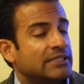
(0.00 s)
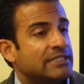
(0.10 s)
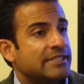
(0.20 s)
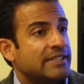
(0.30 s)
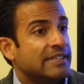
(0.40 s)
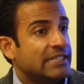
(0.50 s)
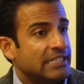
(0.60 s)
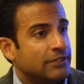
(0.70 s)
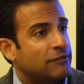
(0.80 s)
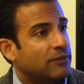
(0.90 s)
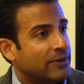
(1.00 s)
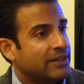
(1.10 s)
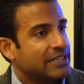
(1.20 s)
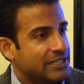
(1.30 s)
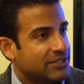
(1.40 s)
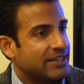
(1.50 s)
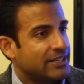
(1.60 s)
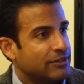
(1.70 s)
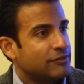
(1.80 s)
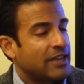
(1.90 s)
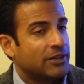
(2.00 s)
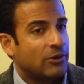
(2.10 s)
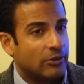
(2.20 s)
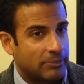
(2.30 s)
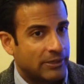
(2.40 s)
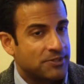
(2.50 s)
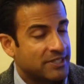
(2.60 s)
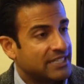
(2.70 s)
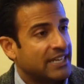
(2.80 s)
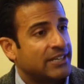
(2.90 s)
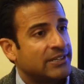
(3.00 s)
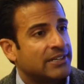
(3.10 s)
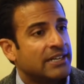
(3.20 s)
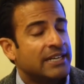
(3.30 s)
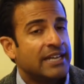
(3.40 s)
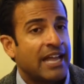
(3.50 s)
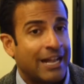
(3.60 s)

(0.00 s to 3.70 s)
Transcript: at least the need for integrative and whole person care